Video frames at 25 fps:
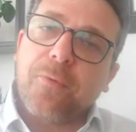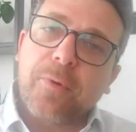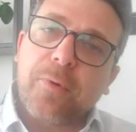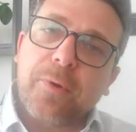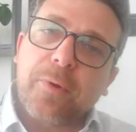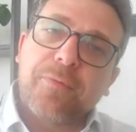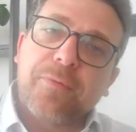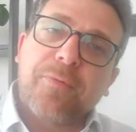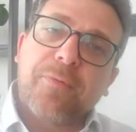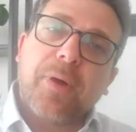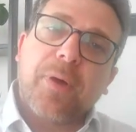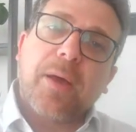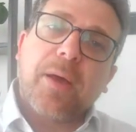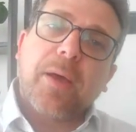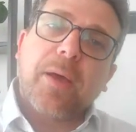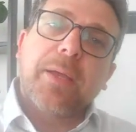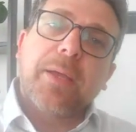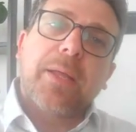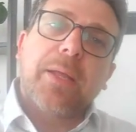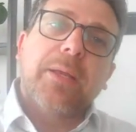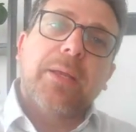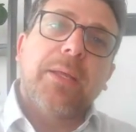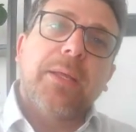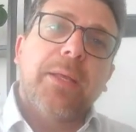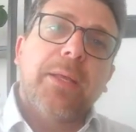fortify
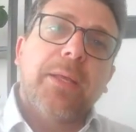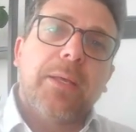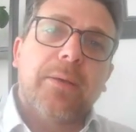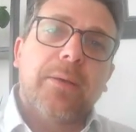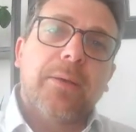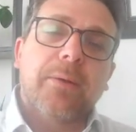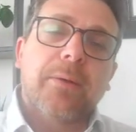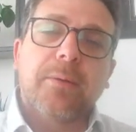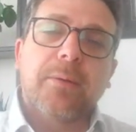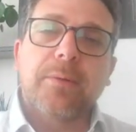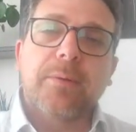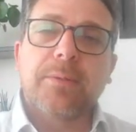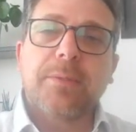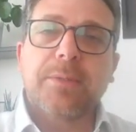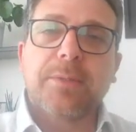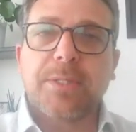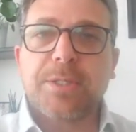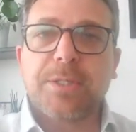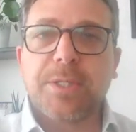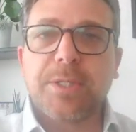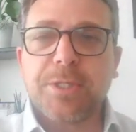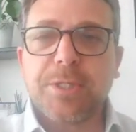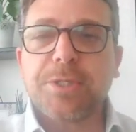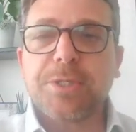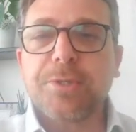and heal the
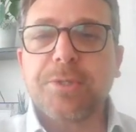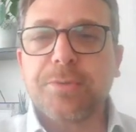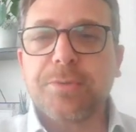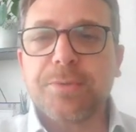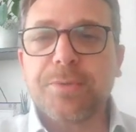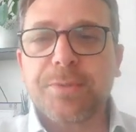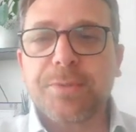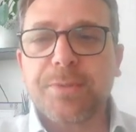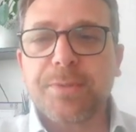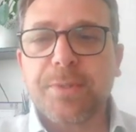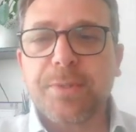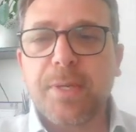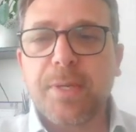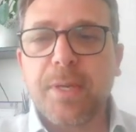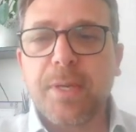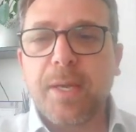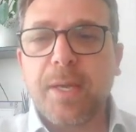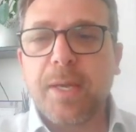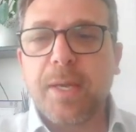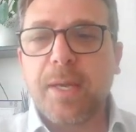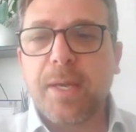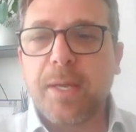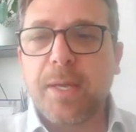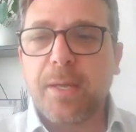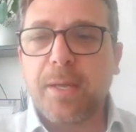tissues.
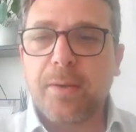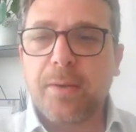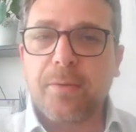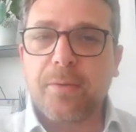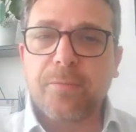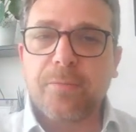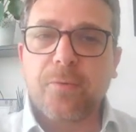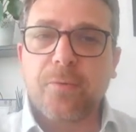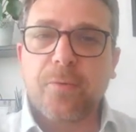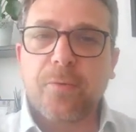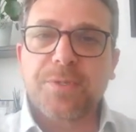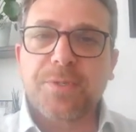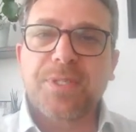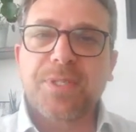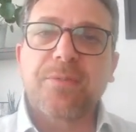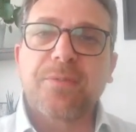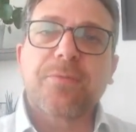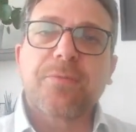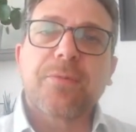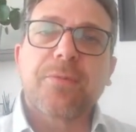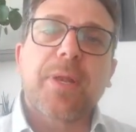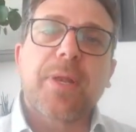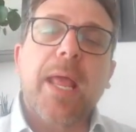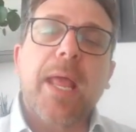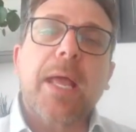And of course,
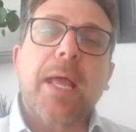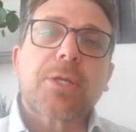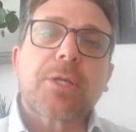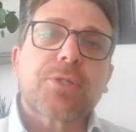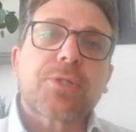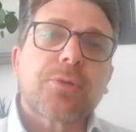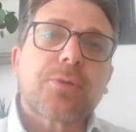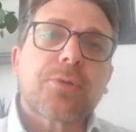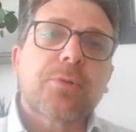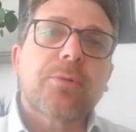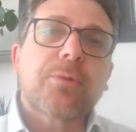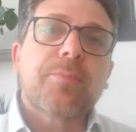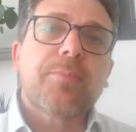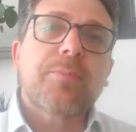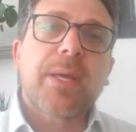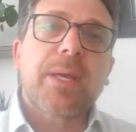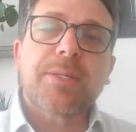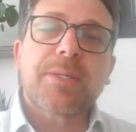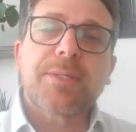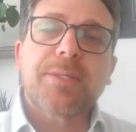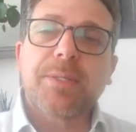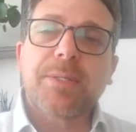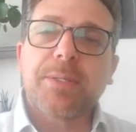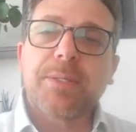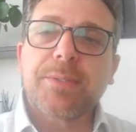different natural
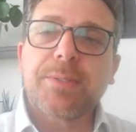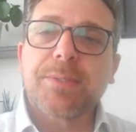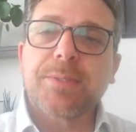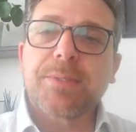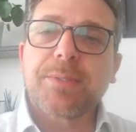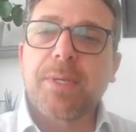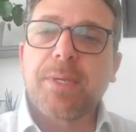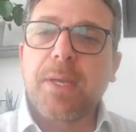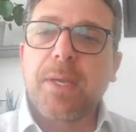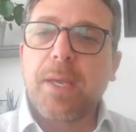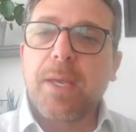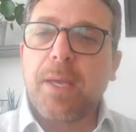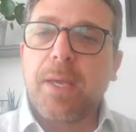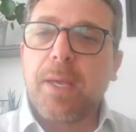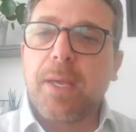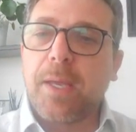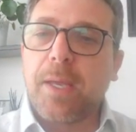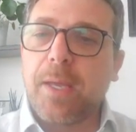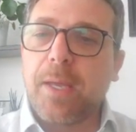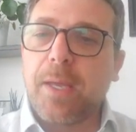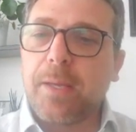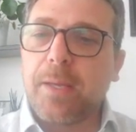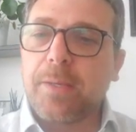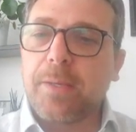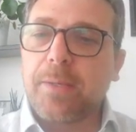medicines
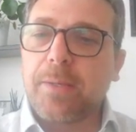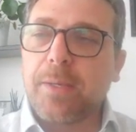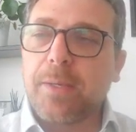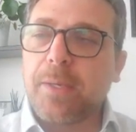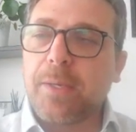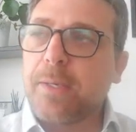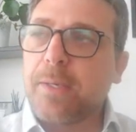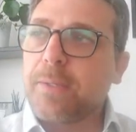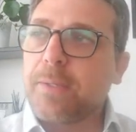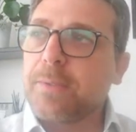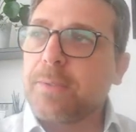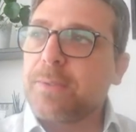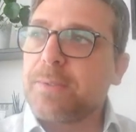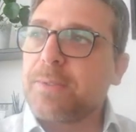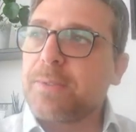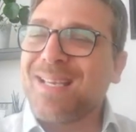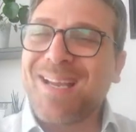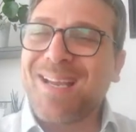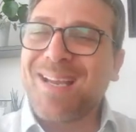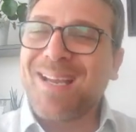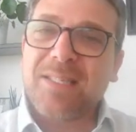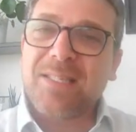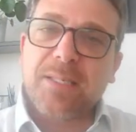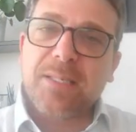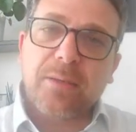and
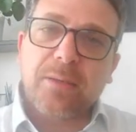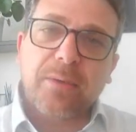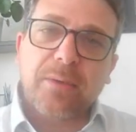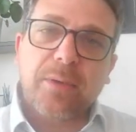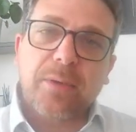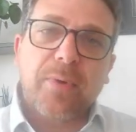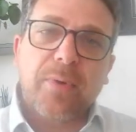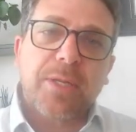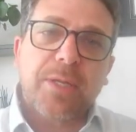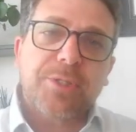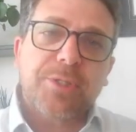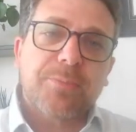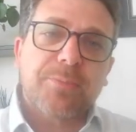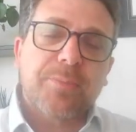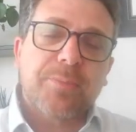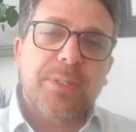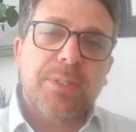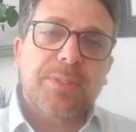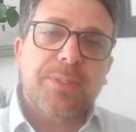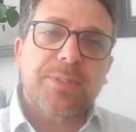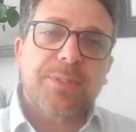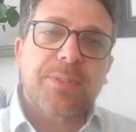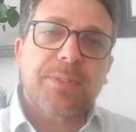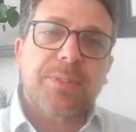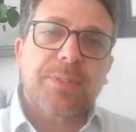dietary
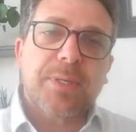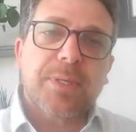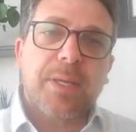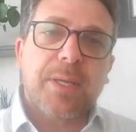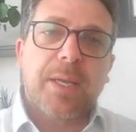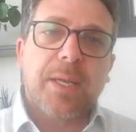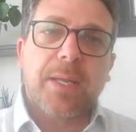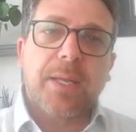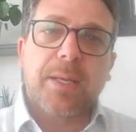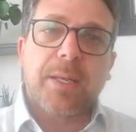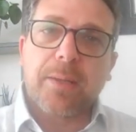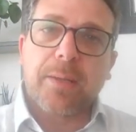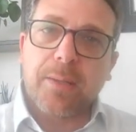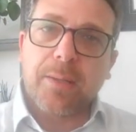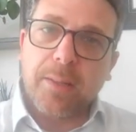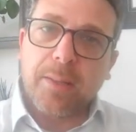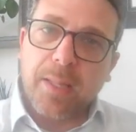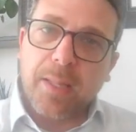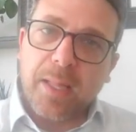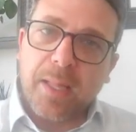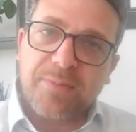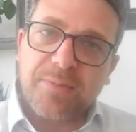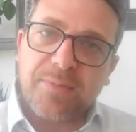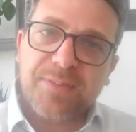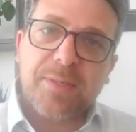regimens and
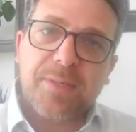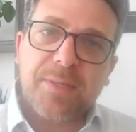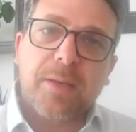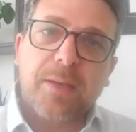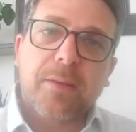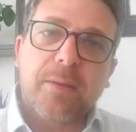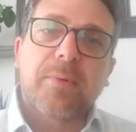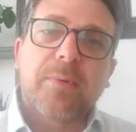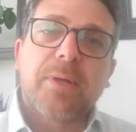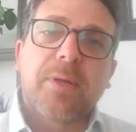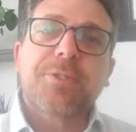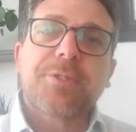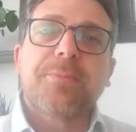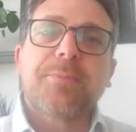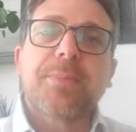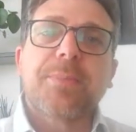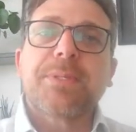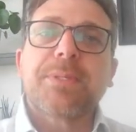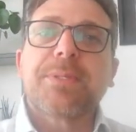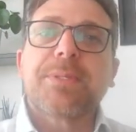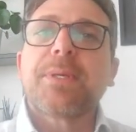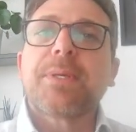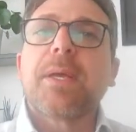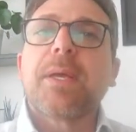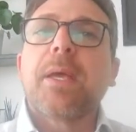lifestyle
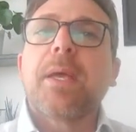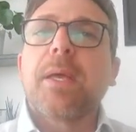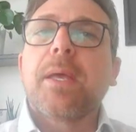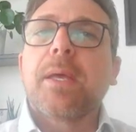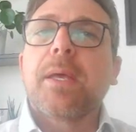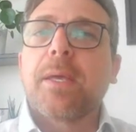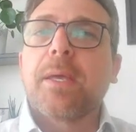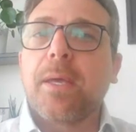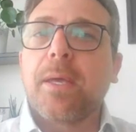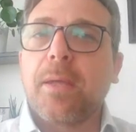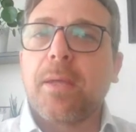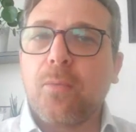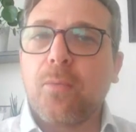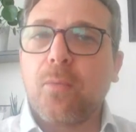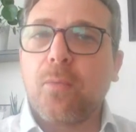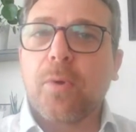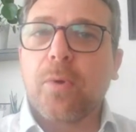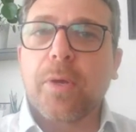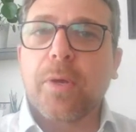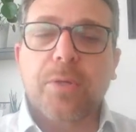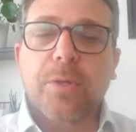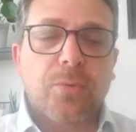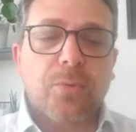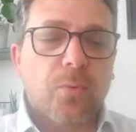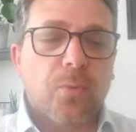regimens can
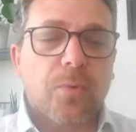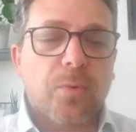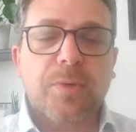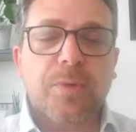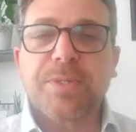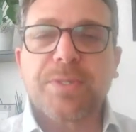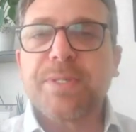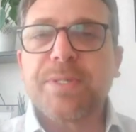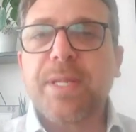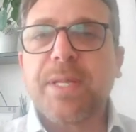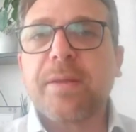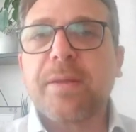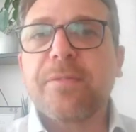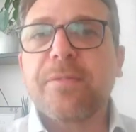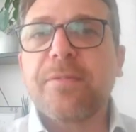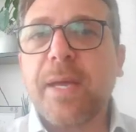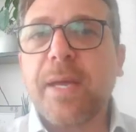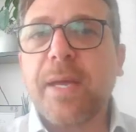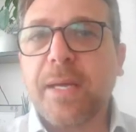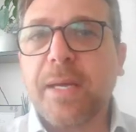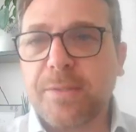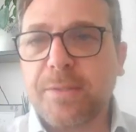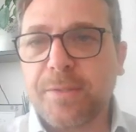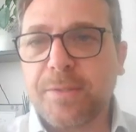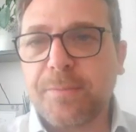work towards that
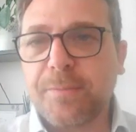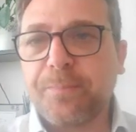effect.